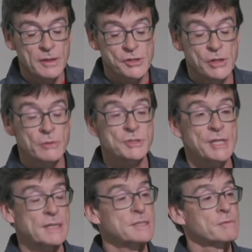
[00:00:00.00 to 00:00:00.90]

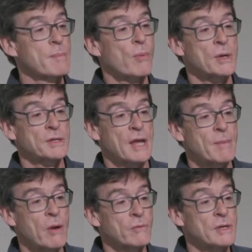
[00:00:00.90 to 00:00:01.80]
Geo6 report
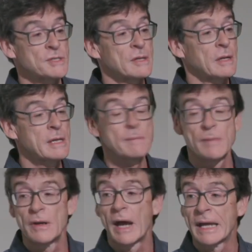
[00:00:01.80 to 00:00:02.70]
came out recently.
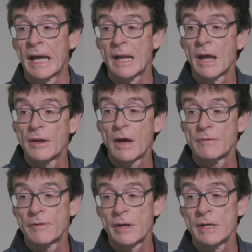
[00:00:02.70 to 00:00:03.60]
Again, not
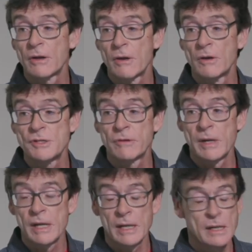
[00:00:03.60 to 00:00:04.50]
very encouraging
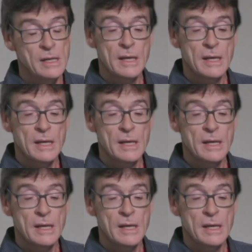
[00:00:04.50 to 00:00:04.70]
reading.